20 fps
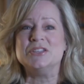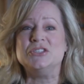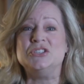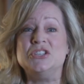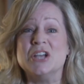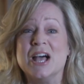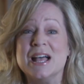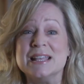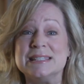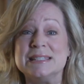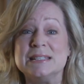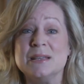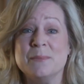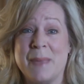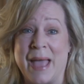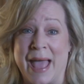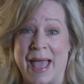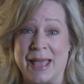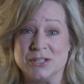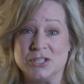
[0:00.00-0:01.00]
Just
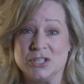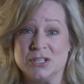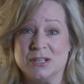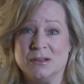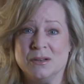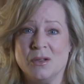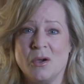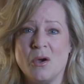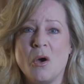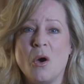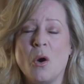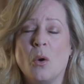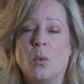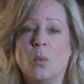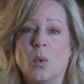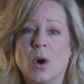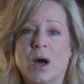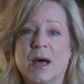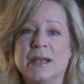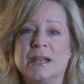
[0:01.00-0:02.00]
imagine
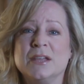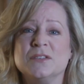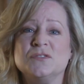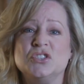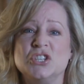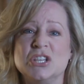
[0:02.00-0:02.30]
one of